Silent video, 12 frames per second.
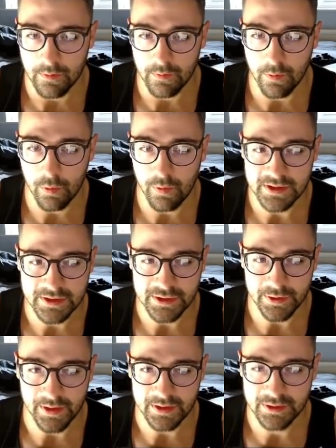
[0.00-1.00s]
all this is
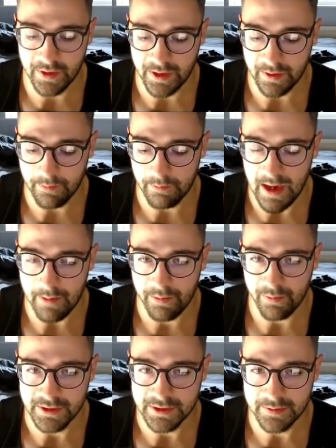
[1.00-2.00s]
doing is creating a map,
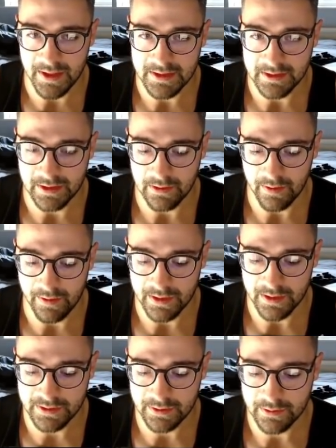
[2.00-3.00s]
which is basically like
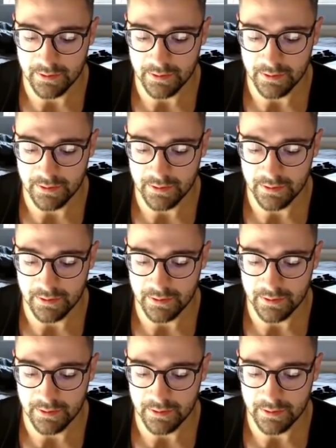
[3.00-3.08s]
this.